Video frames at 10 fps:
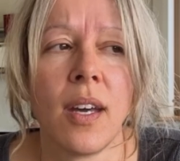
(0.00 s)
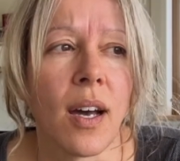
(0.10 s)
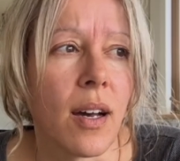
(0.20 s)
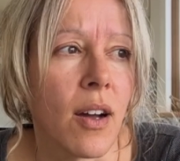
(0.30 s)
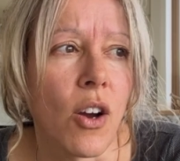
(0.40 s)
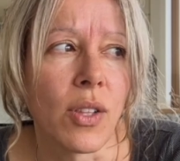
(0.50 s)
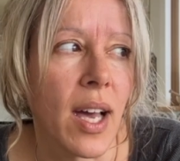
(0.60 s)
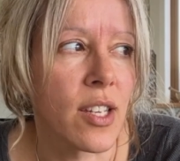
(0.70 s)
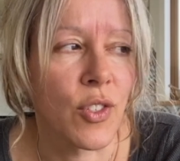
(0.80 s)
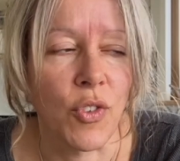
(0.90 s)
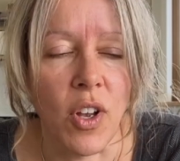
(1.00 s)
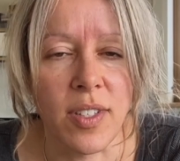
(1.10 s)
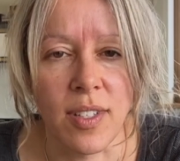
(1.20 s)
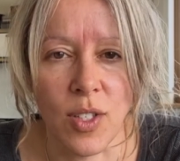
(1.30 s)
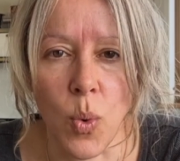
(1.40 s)
Our last
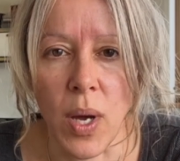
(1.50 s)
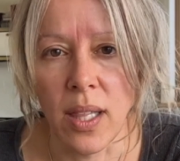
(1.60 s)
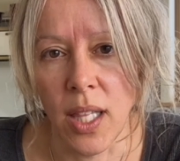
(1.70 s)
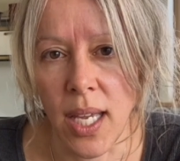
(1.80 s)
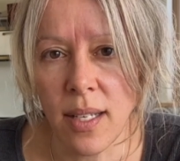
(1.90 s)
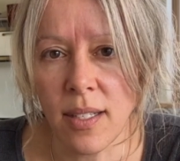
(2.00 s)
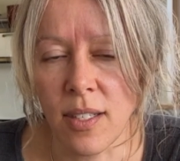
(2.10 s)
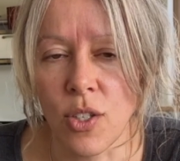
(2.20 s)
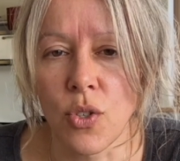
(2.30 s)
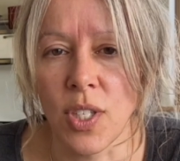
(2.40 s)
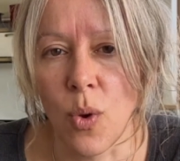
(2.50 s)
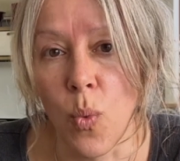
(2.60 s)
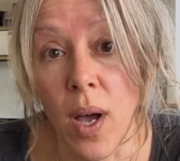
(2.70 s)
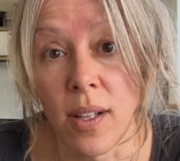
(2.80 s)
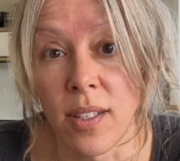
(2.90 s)
frost is quite late. It's usually
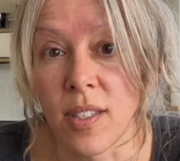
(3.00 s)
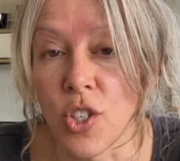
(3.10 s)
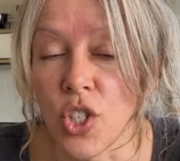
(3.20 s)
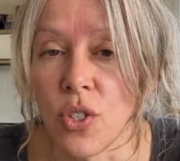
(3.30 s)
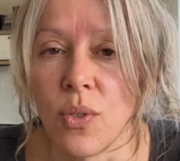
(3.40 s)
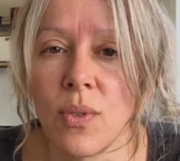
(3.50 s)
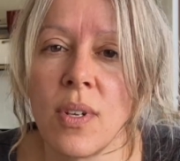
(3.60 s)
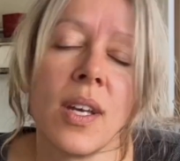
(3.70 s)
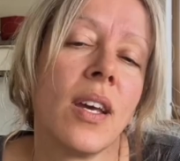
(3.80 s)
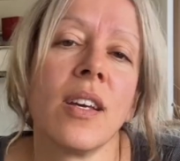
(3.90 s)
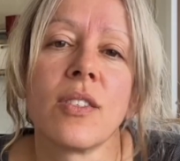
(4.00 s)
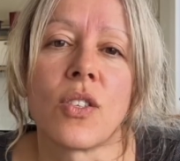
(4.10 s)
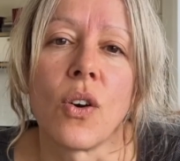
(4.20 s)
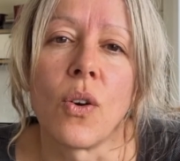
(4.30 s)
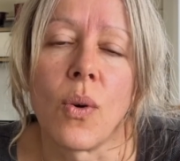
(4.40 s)
well into June.
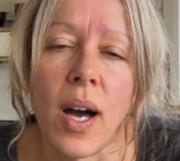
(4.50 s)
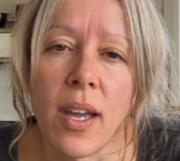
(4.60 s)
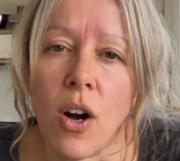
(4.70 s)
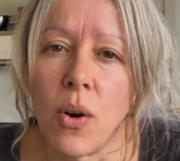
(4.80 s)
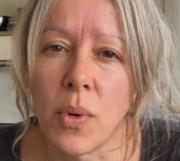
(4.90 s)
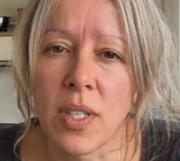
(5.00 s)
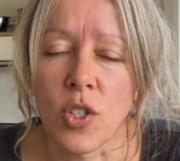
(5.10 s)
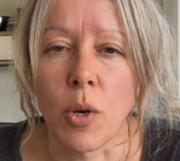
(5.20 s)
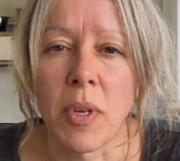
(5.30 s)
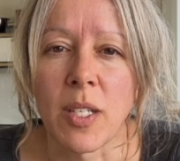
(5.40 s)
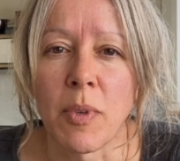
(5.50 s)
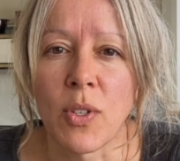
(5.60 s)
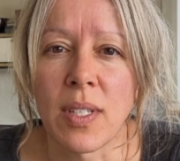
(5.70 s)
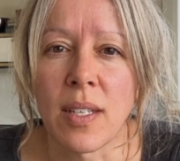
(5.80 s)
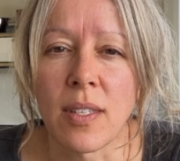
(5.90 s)
So I always start my tomato
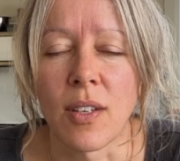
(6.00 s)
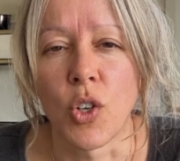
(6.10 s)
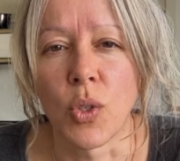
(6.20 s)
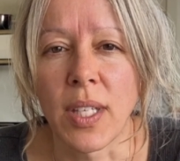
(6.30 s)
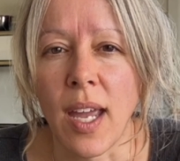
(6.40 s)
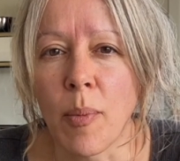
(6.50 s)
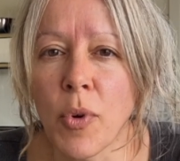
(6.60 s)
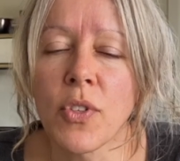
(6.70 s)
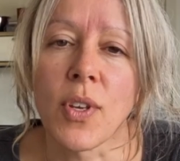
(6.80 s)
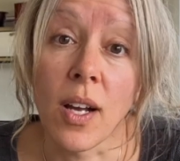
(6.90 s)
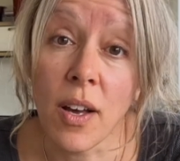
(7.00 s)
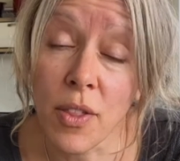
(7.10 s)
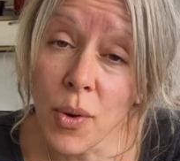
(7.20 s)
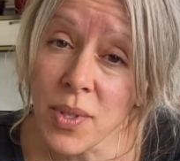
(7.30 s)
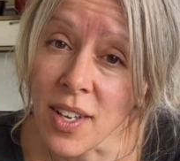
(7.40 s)
seeds in early April. So I got
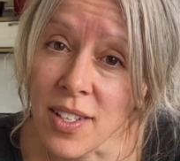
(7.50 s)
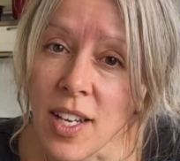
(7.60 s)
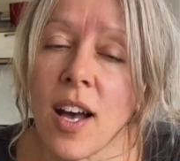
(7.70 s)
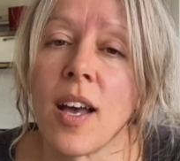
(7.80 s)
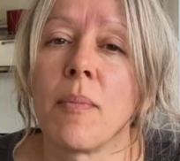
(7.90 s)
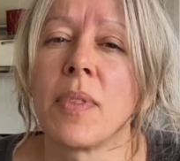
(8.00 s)
those on time.